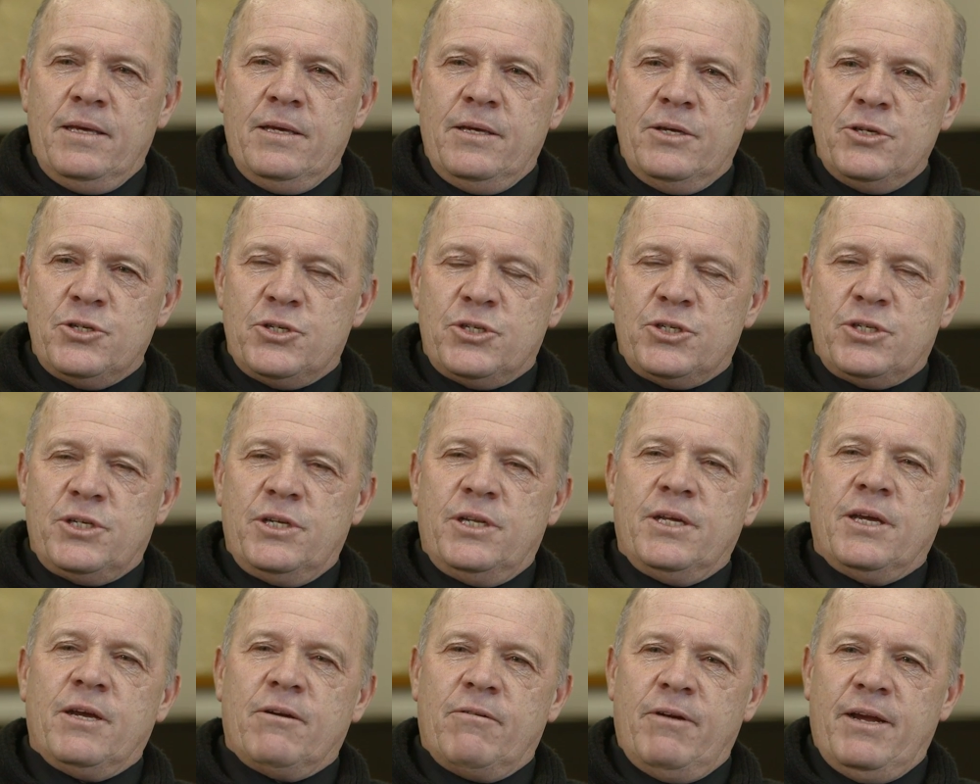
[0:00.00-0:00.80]
is
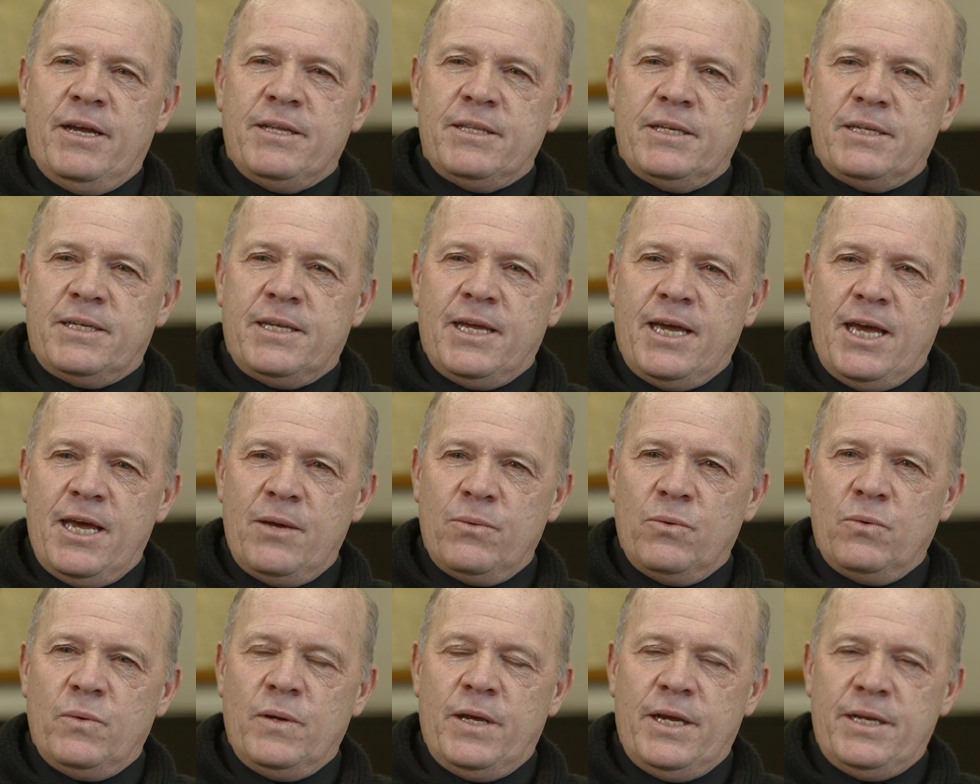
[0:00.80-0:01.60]
sitting around the
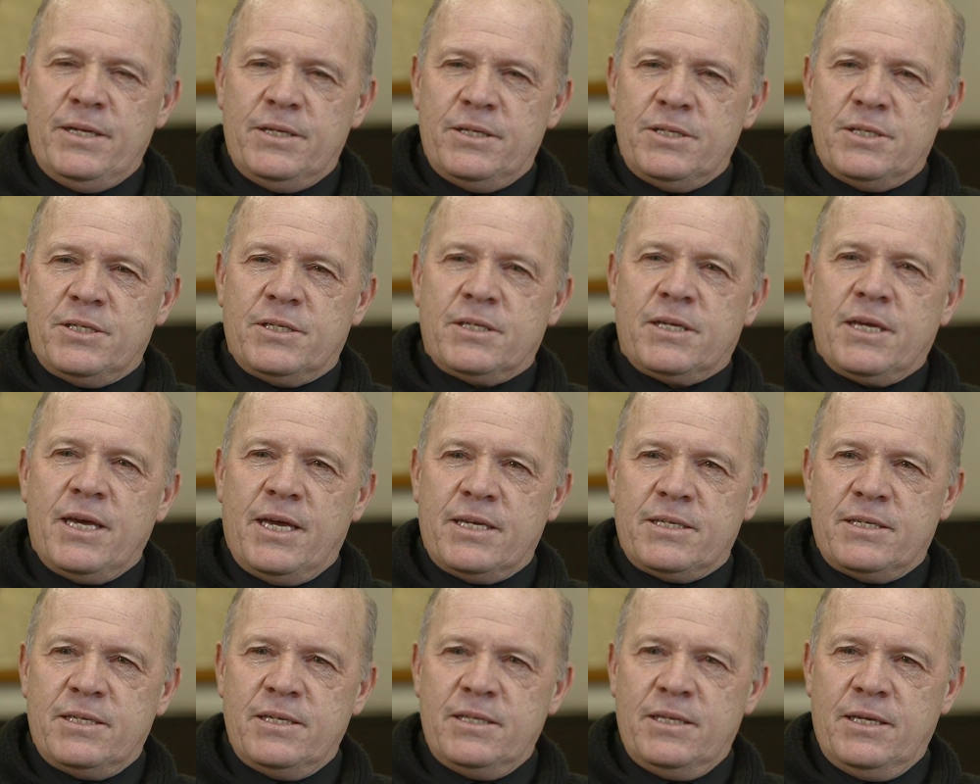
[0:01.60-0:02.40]
table and
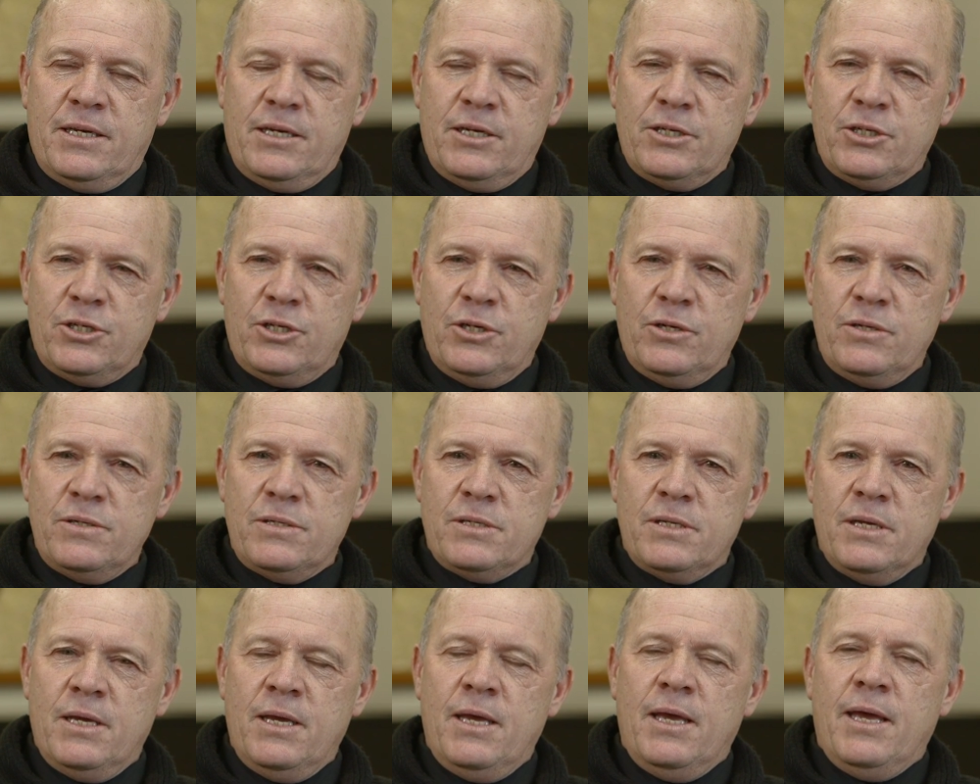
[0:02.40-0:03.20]
discussing the
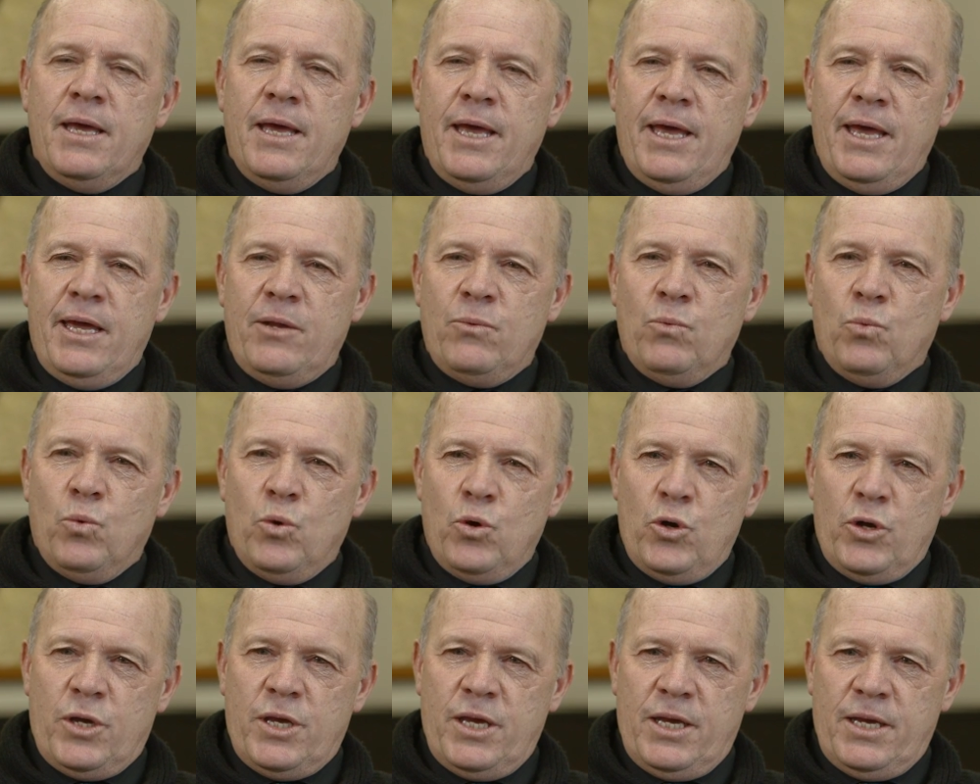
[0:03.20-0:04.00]
issues and
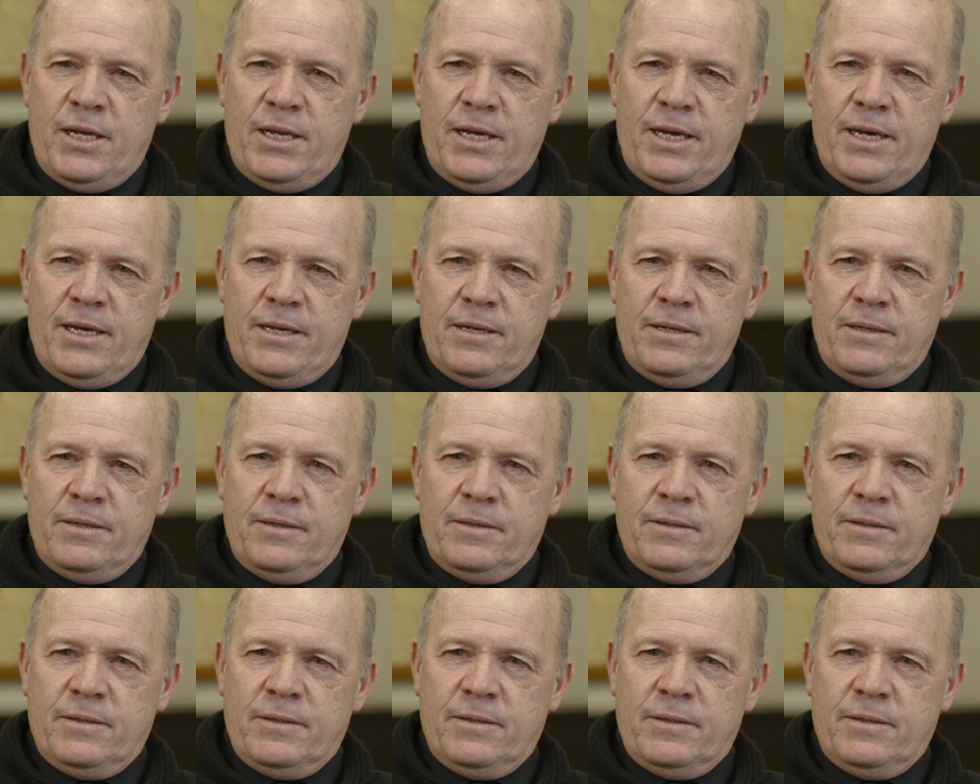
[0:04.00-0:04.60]
working it out.